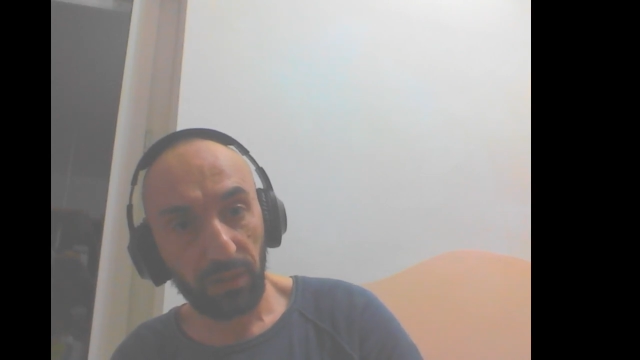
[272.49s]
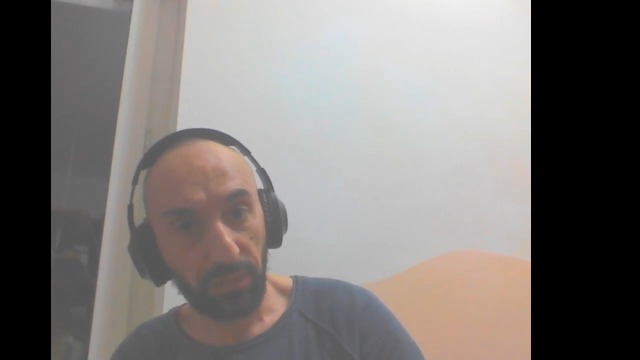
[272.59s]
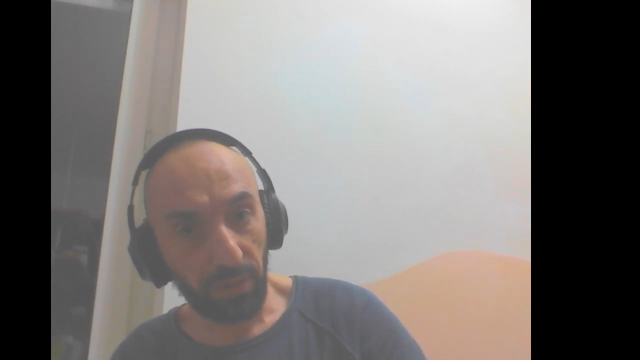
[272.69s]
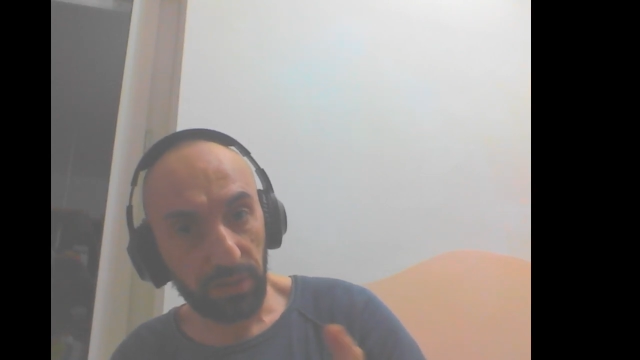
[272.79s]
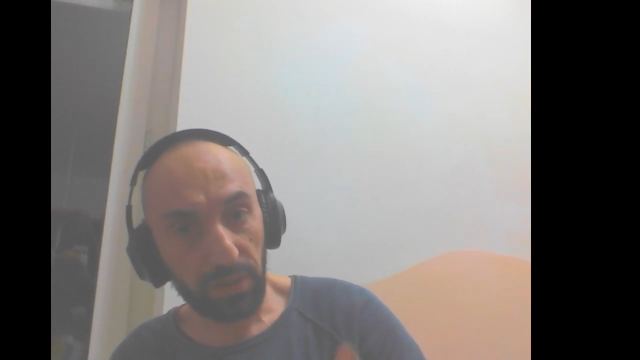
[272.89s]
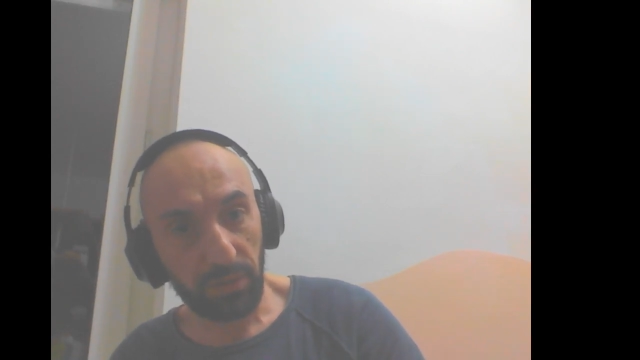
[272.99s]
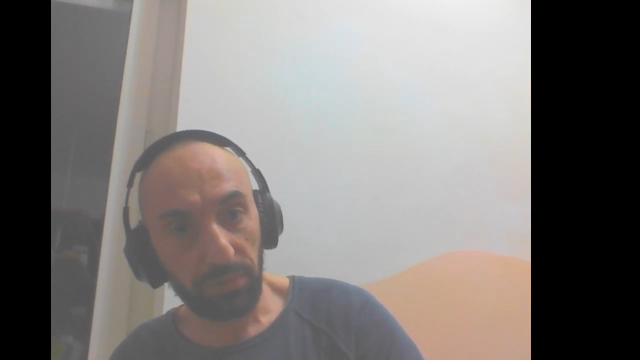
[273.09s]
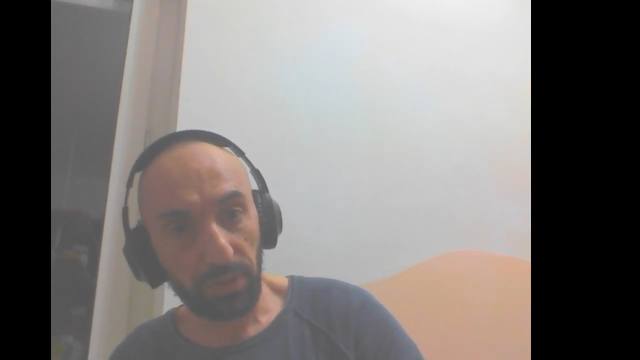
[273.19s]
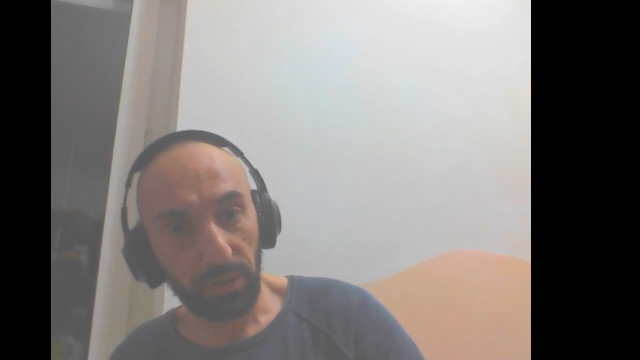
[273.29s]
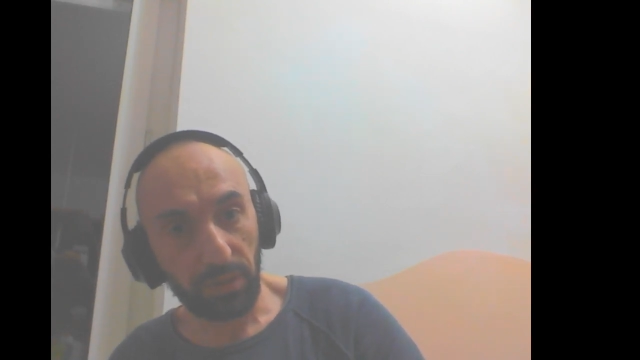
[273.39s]
For
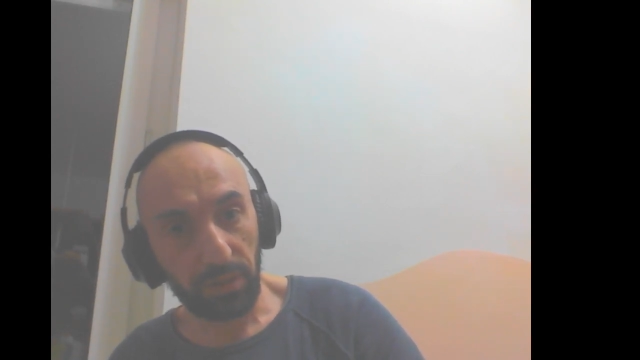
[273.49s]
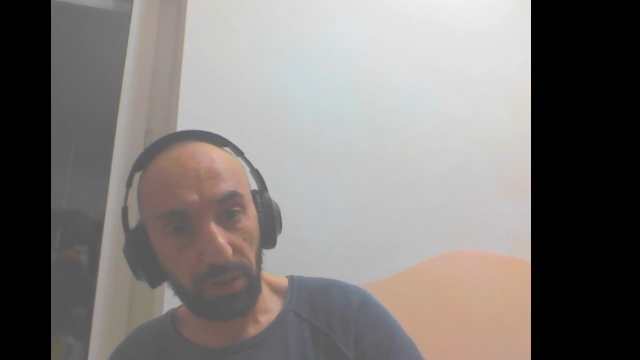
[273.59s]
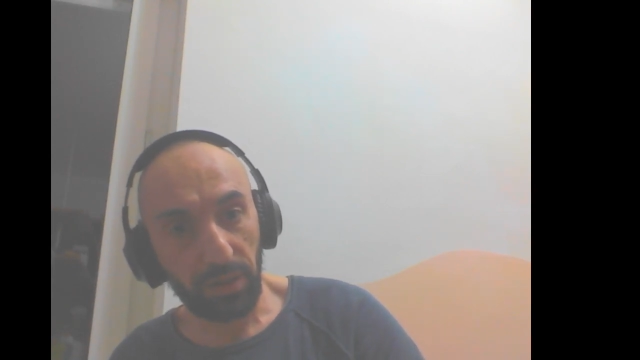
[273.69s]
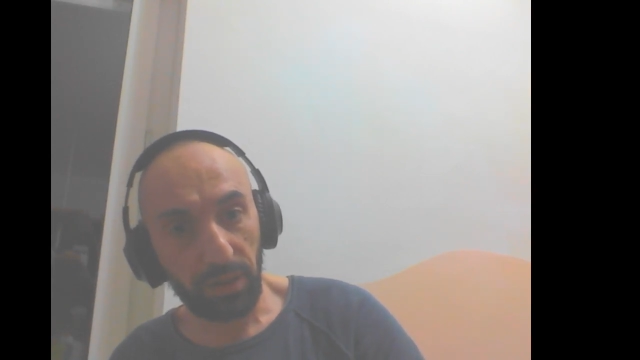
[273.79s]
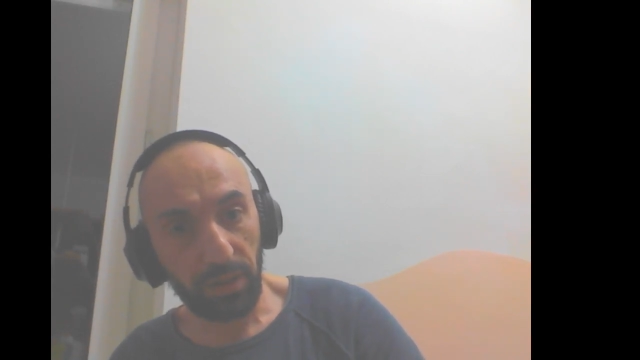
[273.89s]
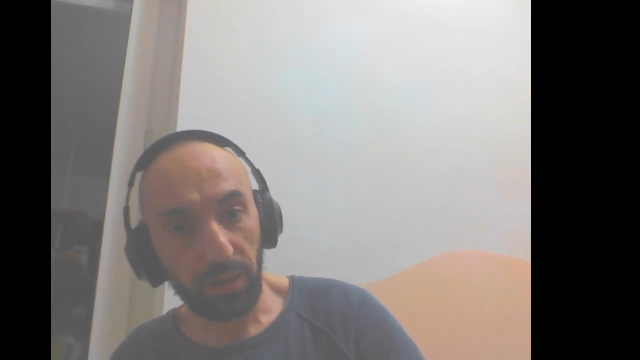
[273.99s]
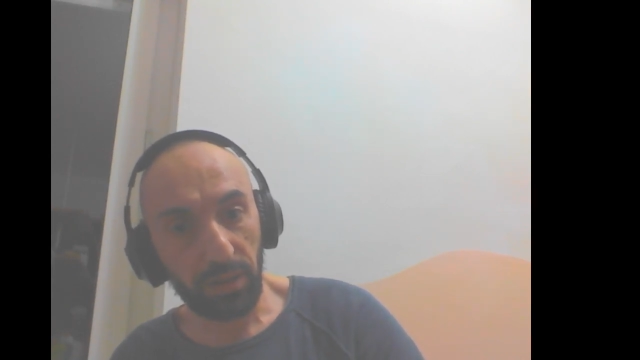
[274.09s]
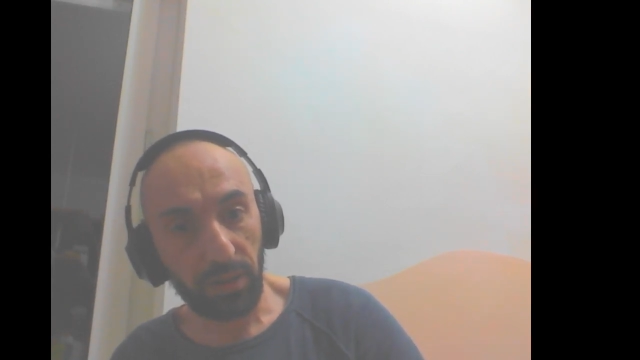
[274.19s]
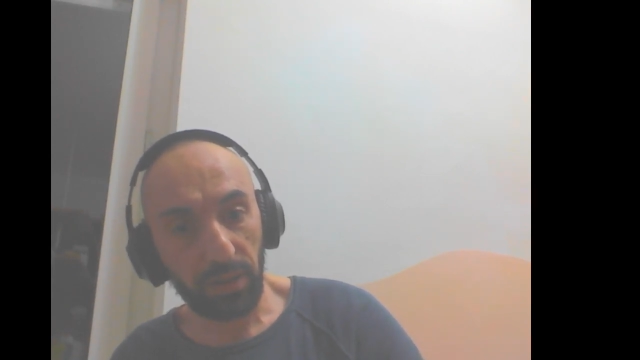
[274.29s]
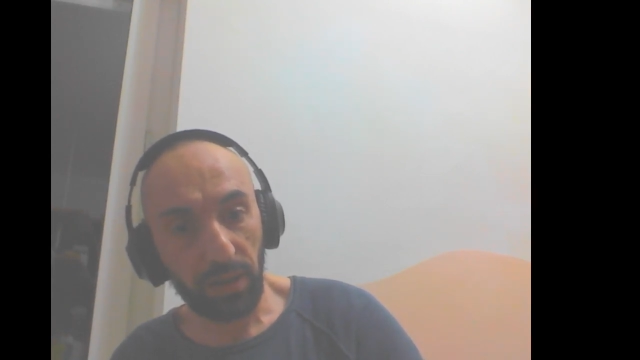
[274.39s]
example,
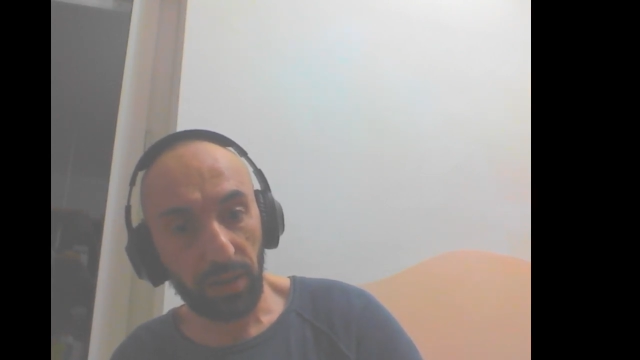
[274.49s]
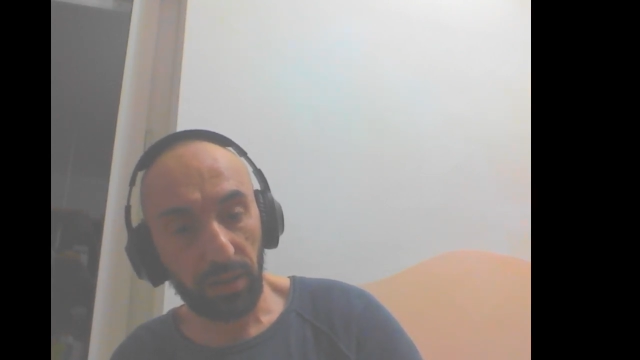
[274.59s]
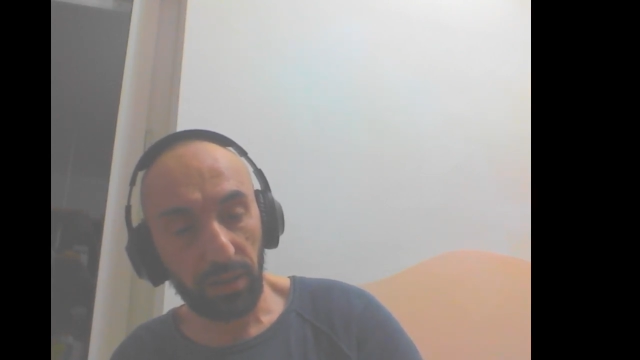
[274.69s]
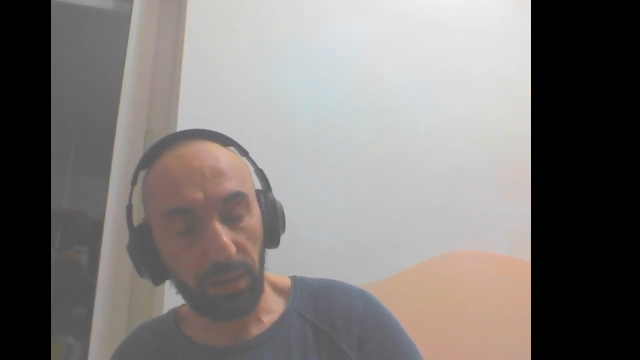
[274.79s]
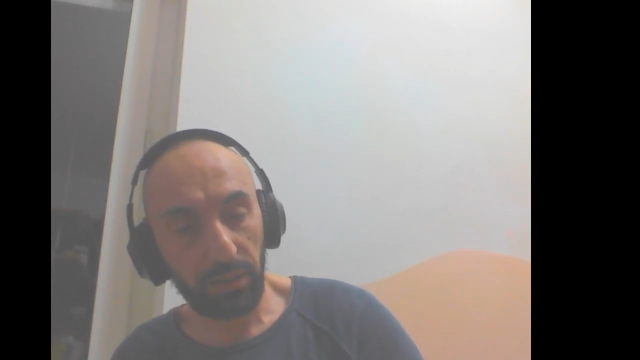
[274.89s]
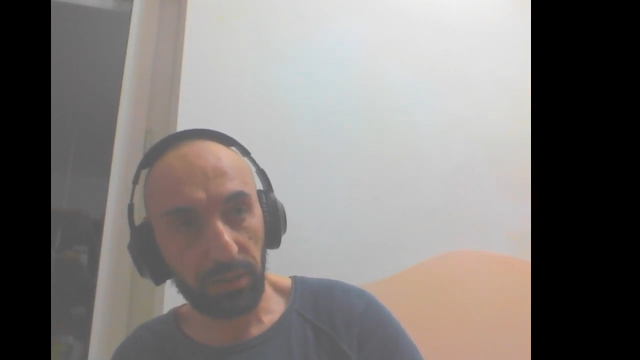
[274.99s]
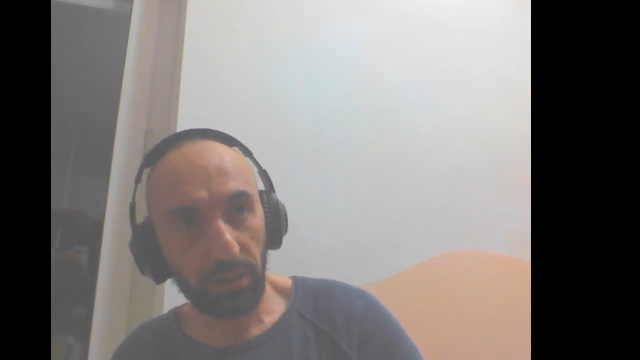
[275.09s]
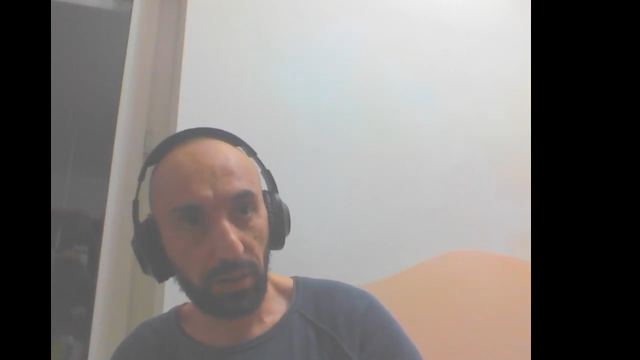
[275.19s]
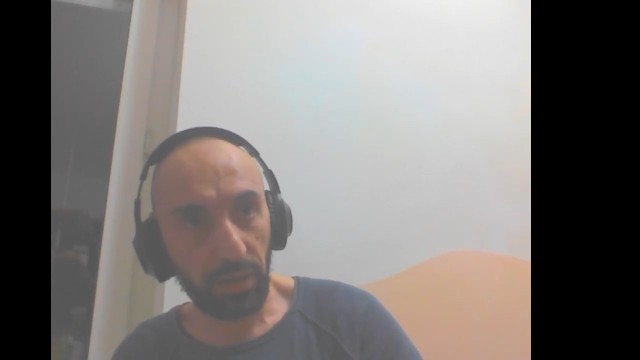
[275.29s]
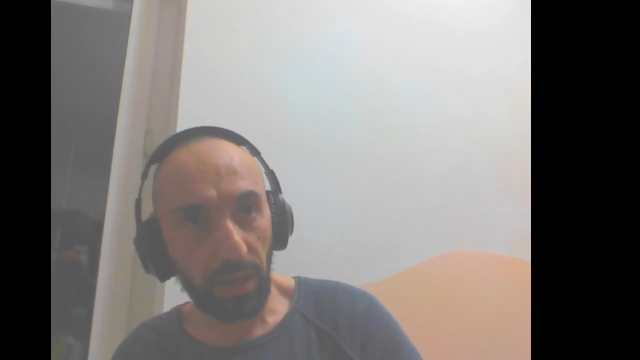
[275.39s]
the
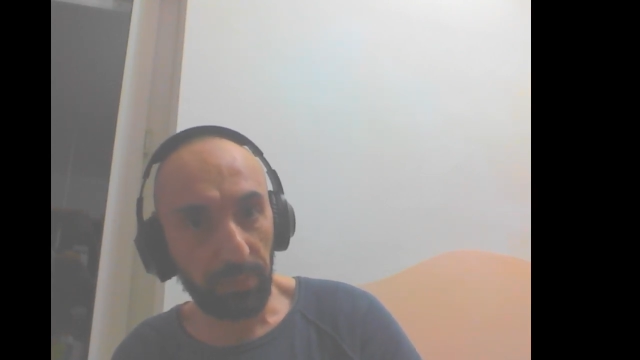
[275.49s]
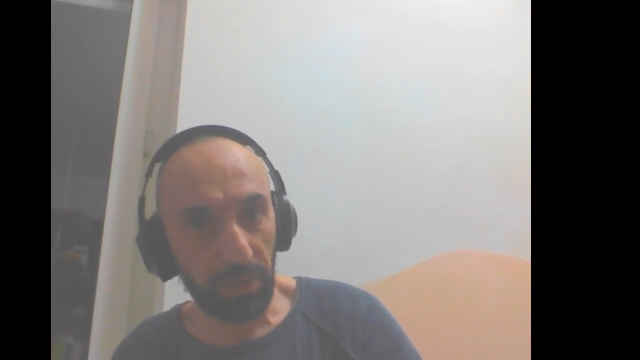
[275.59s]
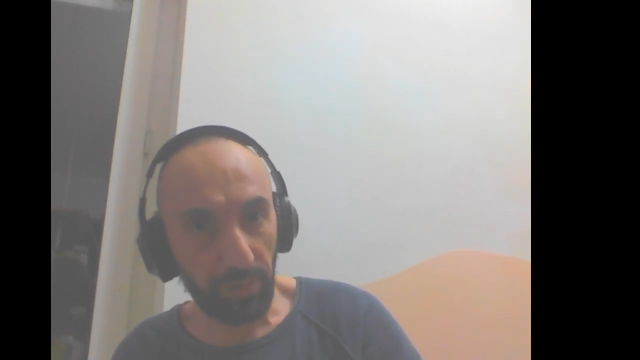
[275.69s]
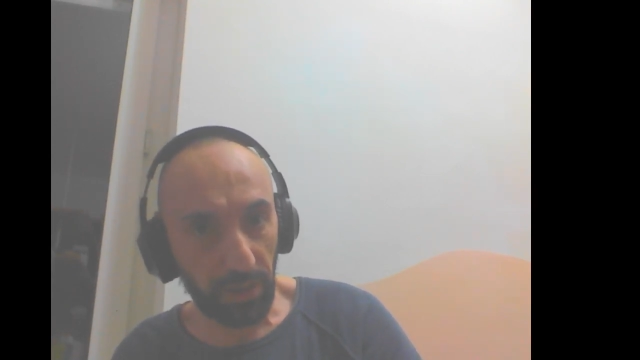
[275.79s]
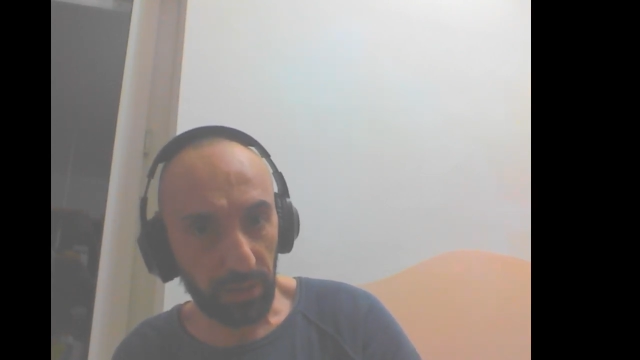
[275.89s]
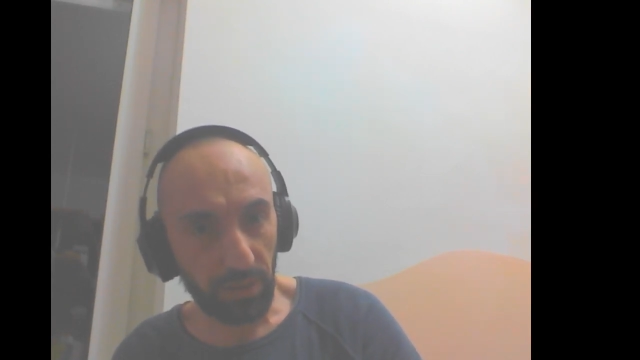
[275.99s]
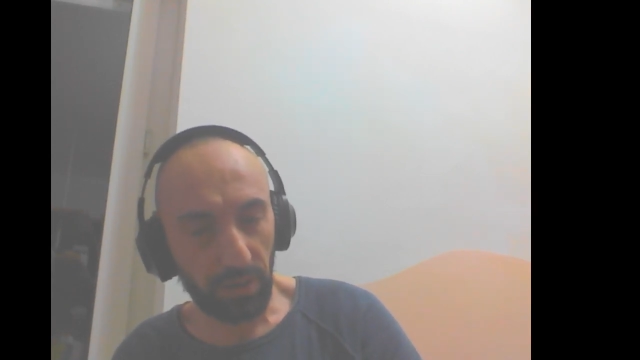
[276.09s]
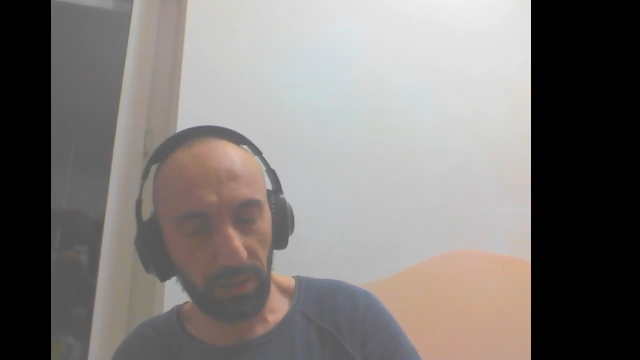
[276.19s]
Intel ME manage,